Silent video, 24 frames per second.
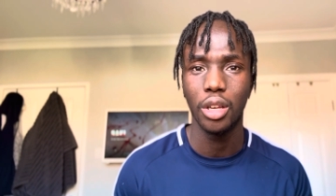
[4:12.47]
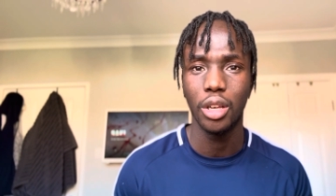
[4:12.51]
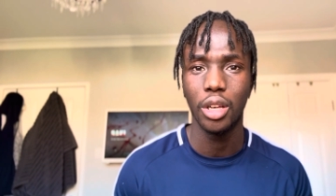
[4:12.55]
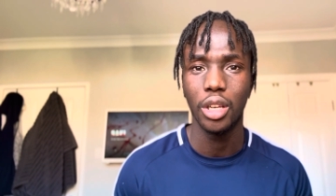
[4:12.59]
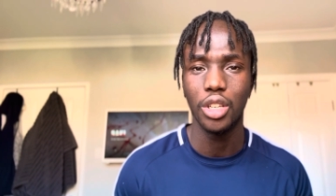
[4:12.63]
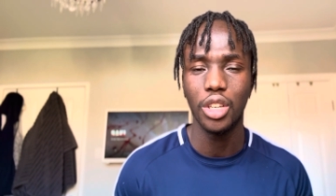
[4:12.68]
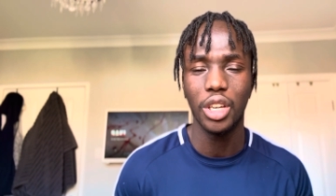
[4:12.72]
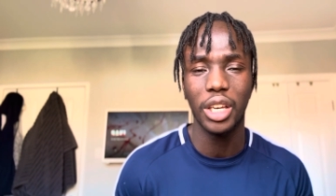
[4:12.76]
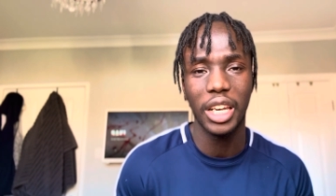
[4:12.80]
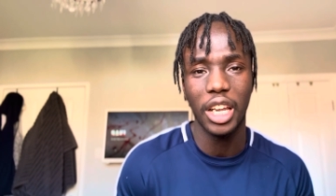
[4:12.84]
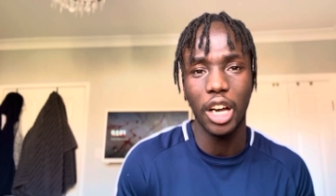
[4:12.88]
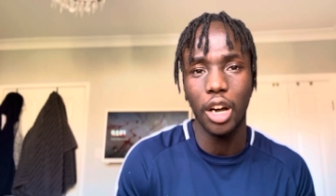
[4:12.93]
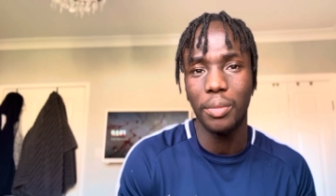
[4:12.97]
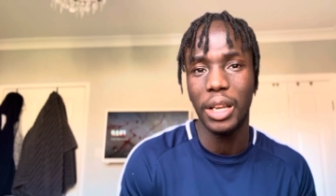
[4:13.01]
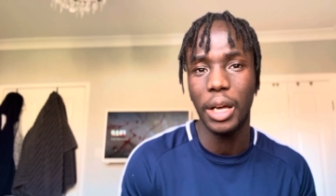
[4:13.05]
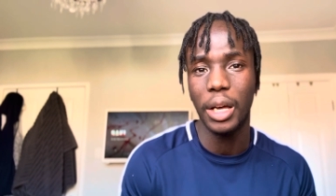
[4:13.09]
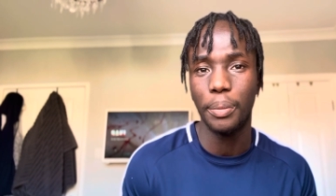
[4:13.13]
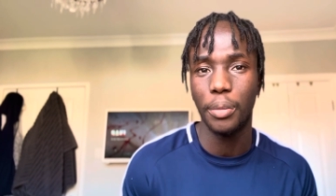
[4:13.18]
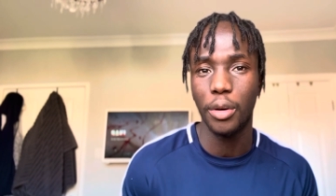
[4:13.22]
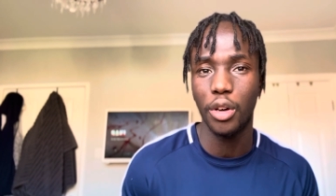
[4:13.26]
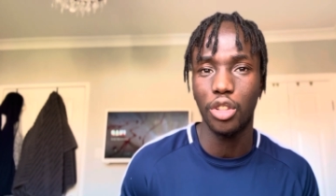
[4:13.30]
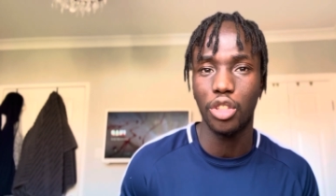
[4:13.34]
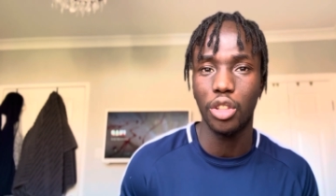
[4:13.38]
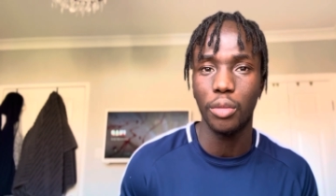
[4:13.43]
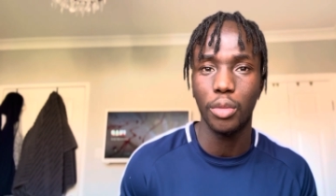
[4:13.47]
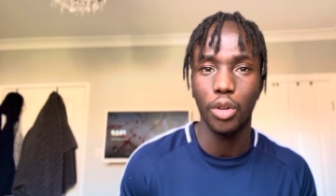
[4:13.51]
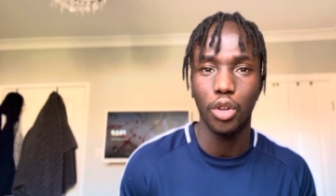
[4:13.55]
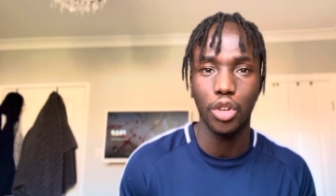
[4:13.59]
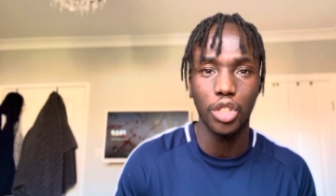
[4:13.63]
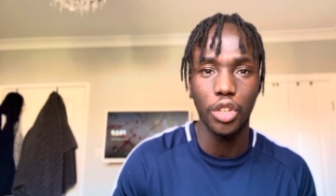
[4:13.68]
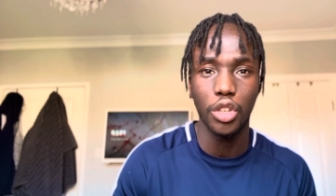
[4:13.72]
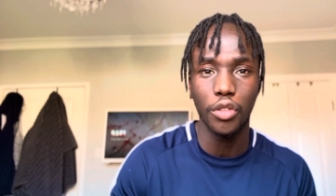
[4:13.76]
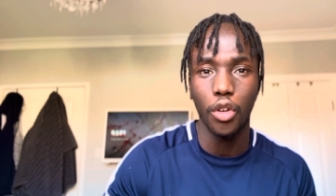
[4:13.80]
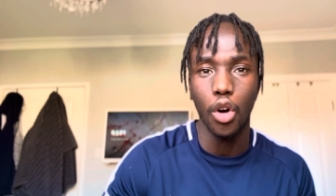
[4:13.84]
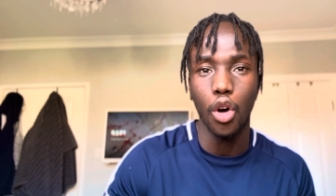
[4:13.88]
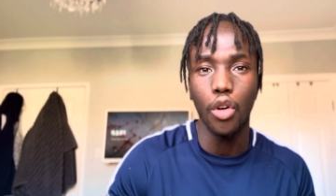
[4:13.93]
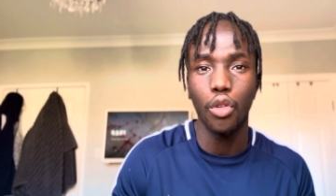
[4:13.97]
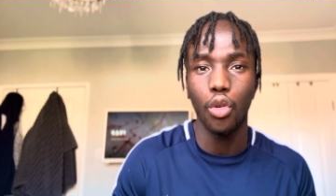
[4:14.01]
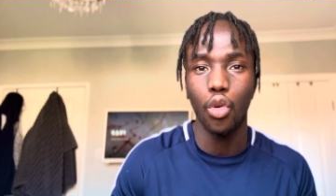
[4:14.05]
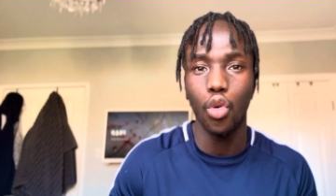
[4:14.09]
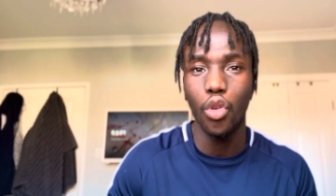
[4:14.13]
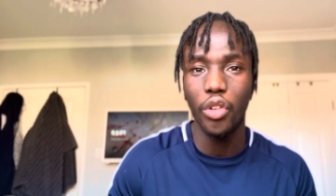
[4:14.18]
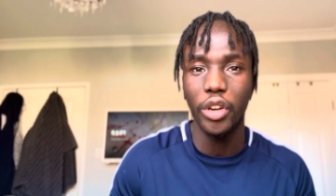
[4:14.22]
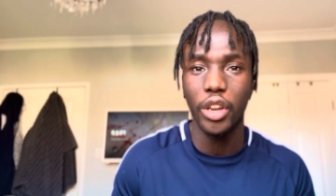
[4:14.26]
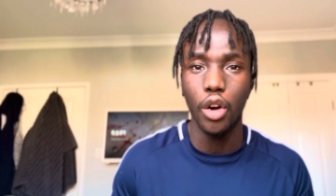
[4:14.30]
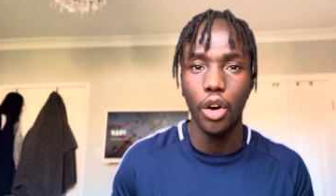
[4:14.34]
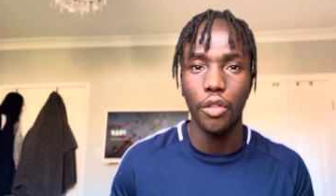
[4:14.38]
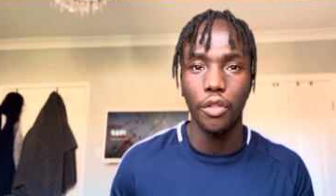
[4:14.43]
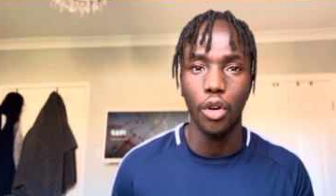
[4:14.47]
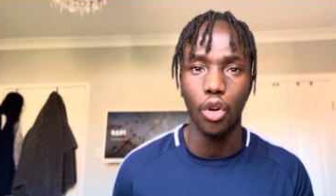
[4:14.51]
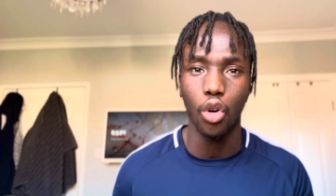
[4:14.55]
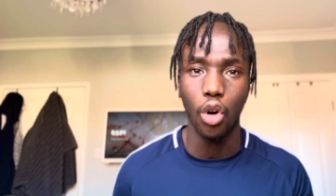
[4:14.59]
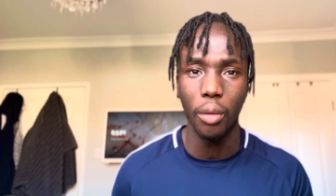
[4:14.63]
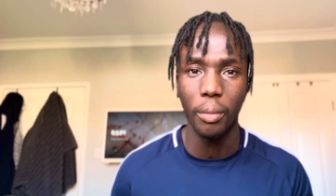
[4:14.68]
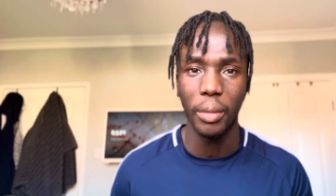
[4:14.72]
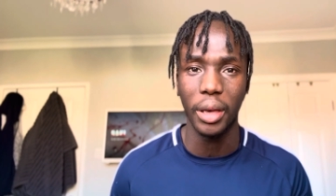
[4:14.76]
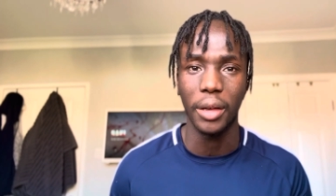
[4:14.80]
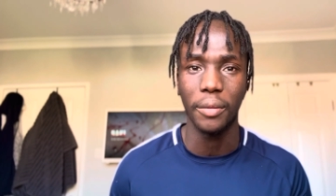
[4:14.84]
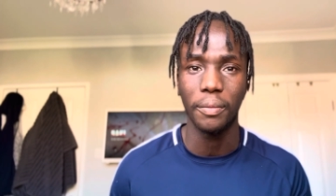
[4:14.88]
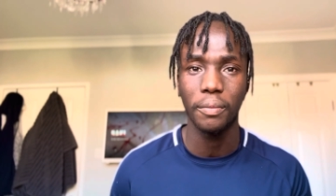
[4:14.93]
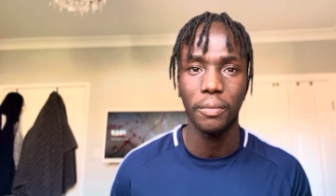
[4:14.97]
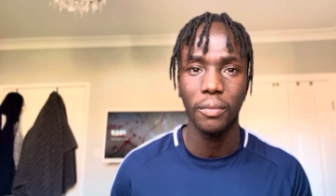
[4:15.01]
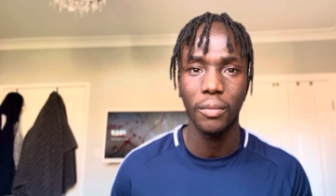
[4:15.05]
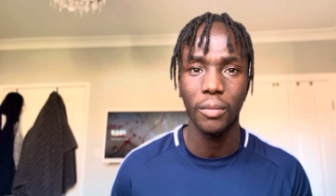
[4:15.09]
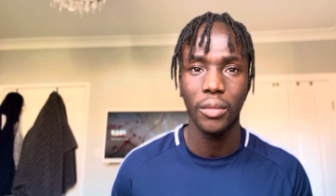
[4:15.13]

You can help that person because you've already overcome it.